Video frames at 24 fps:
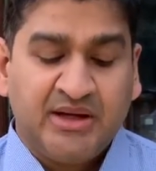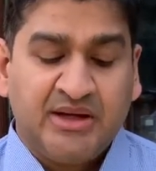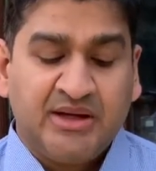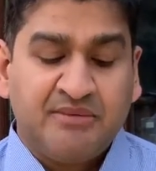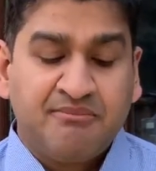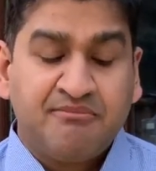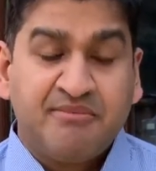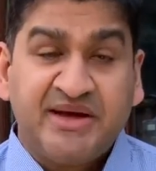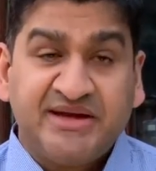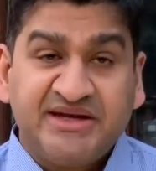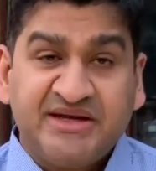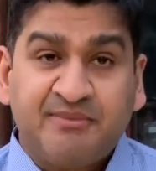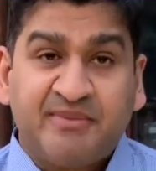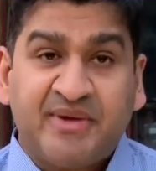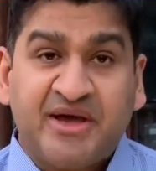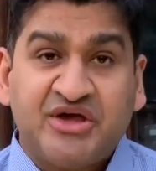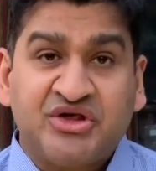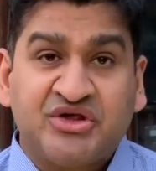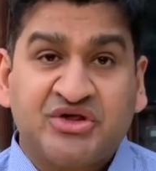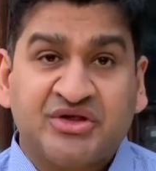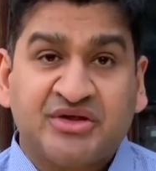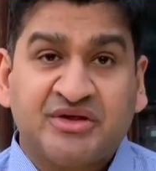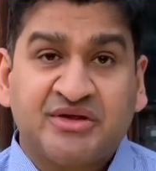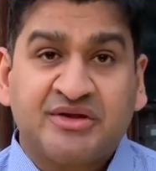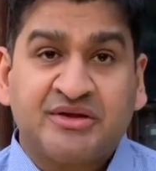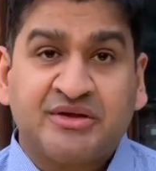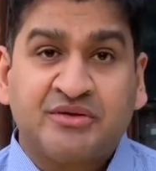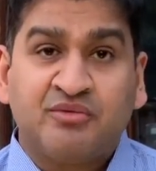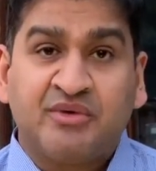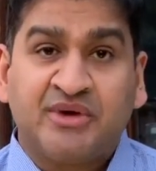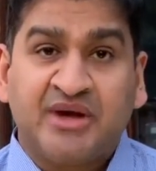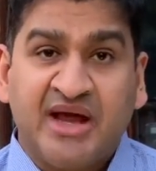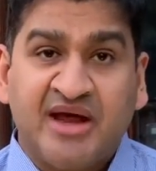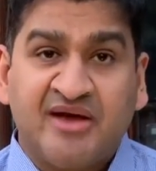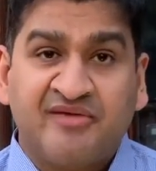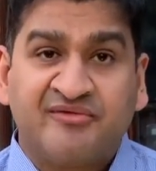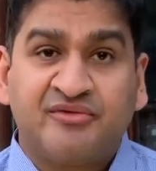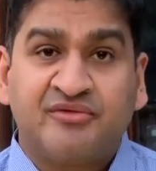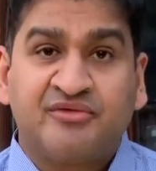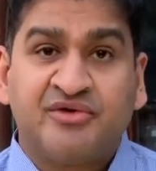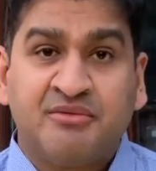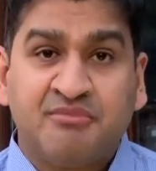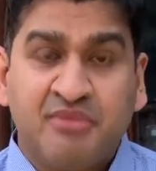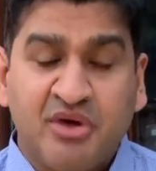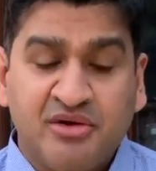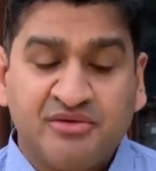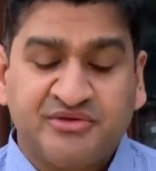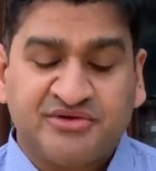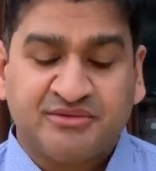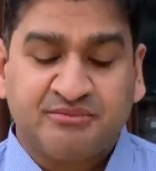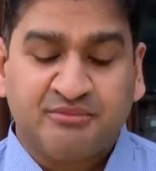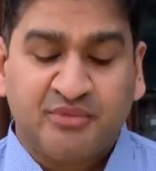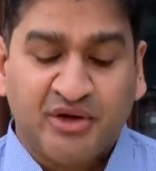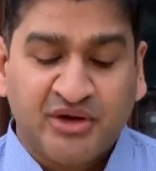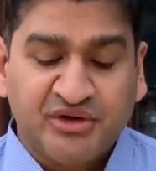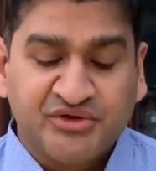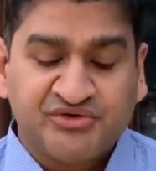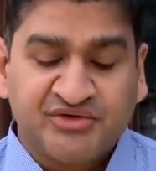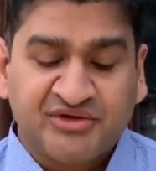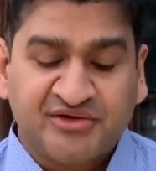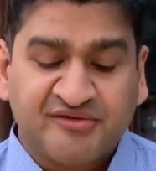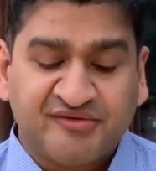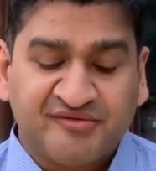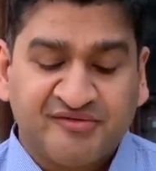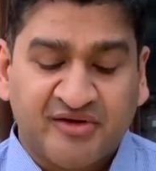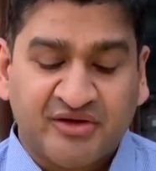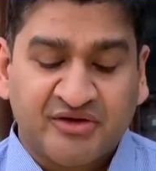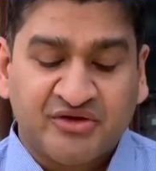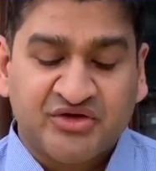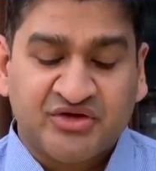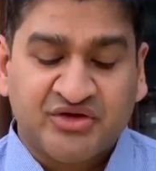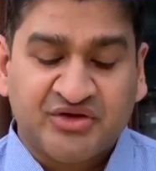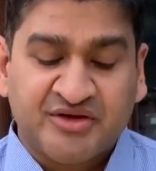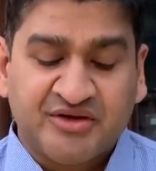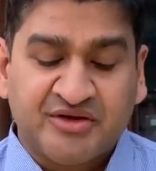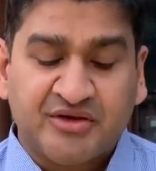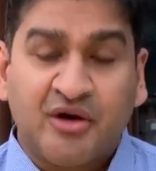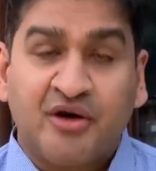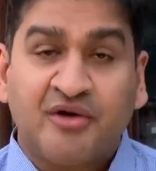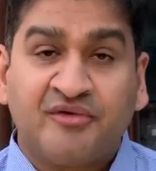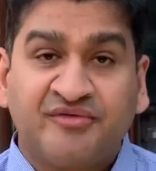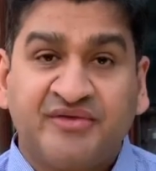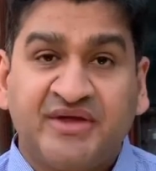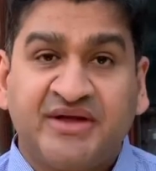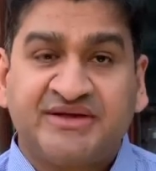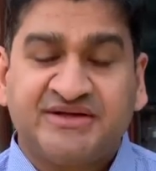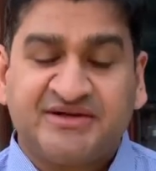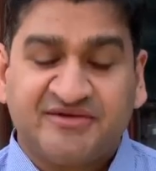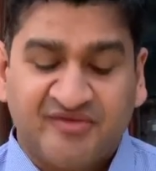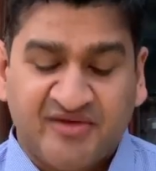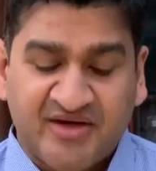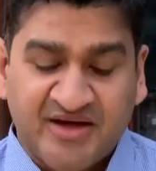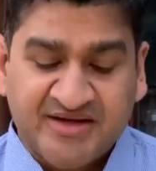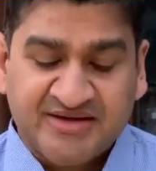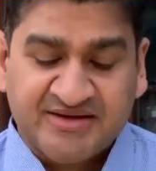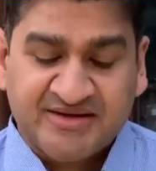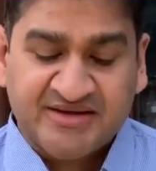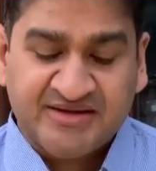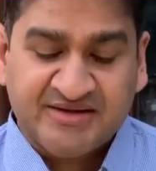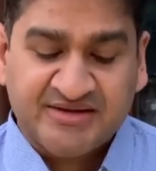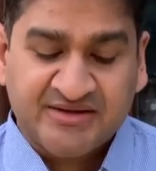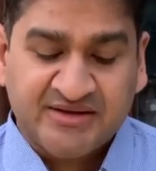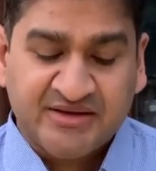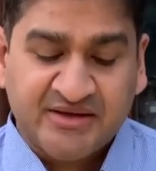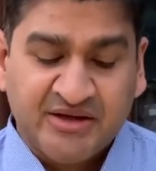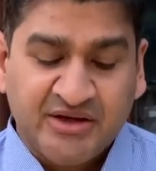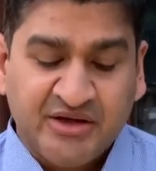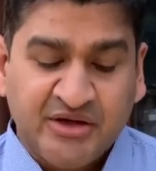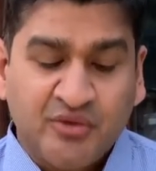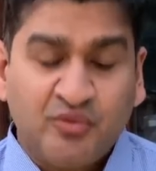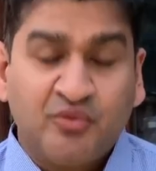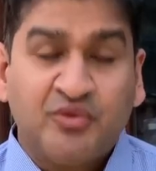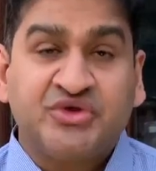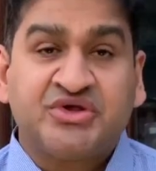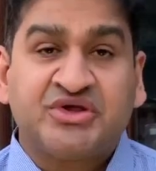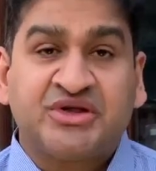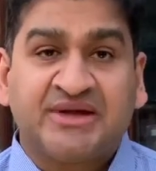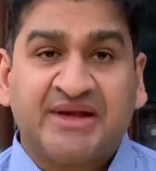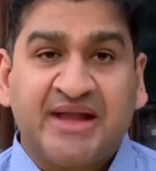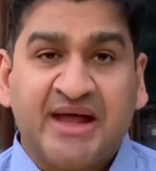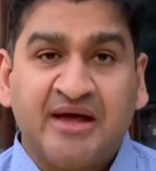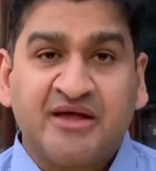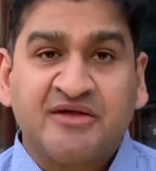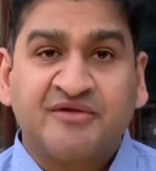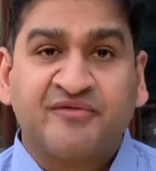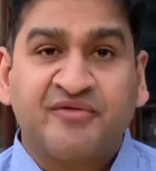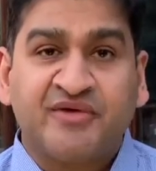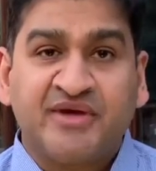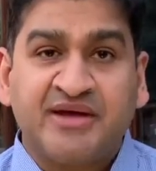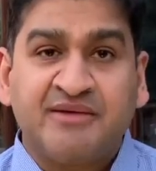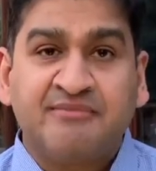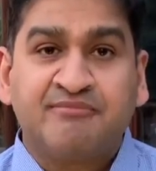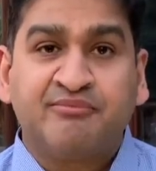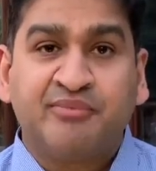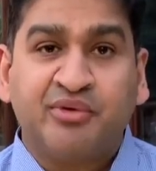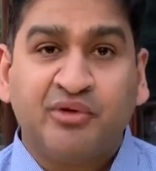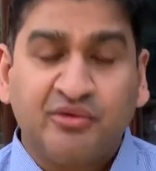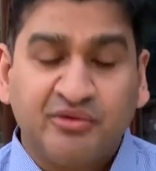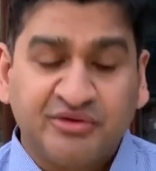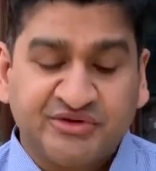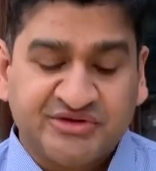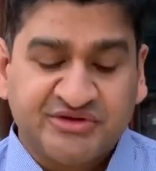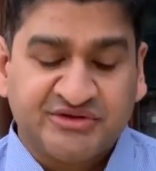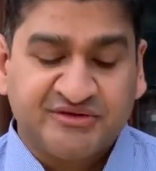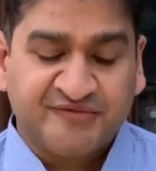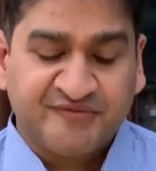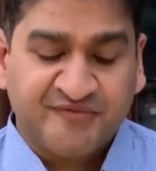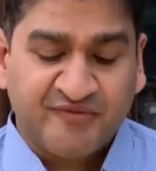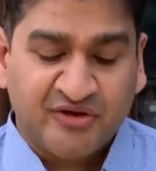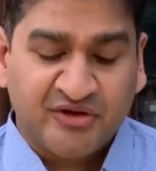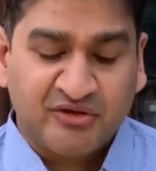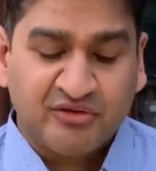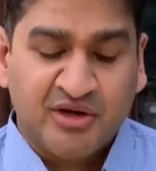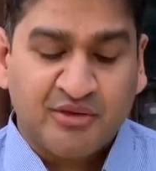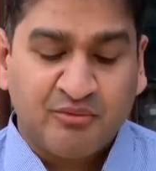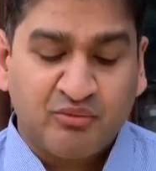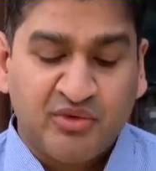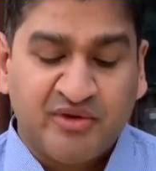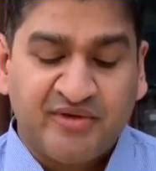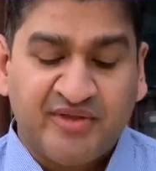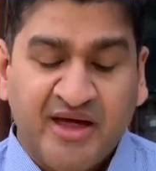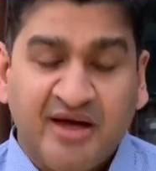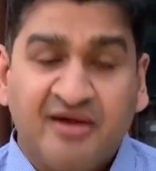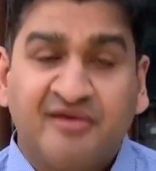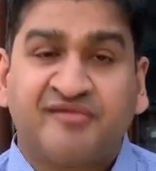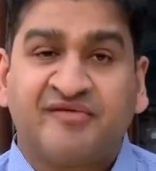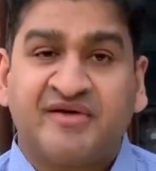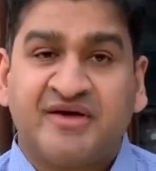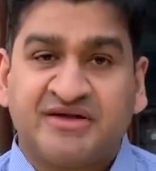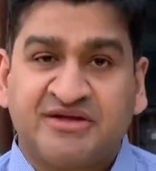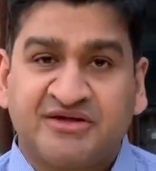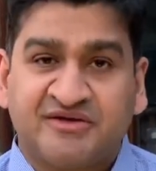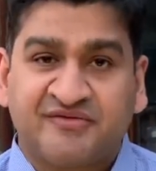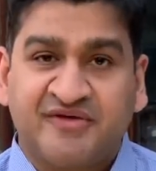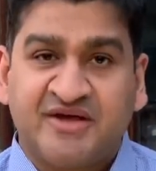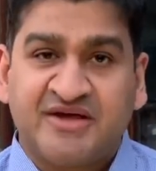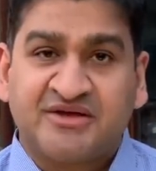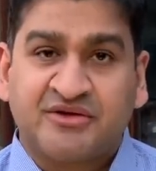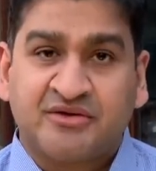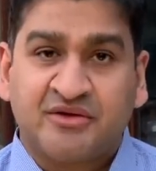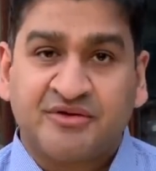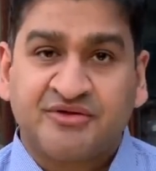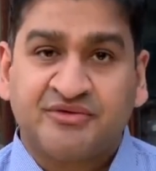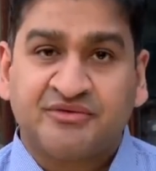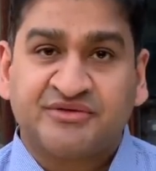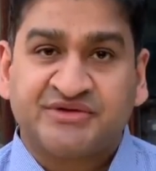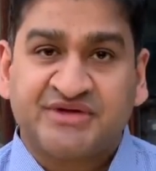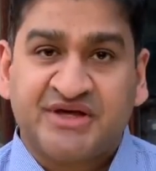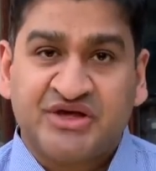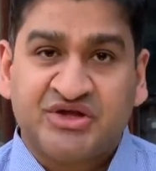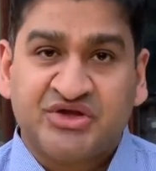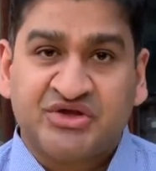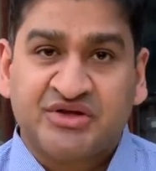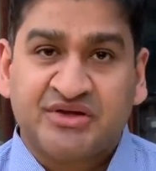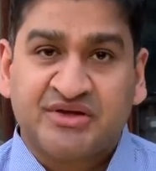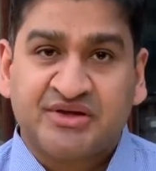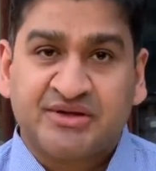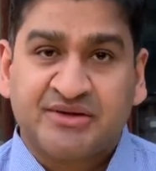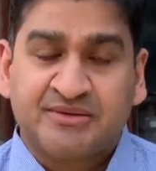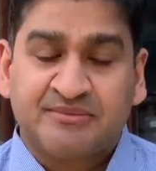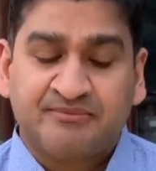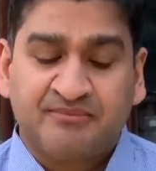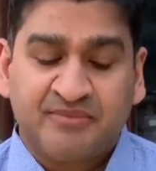Many patients will have remote monitoring functions of their devices, which allows for important follow-up without face-to-face consultations.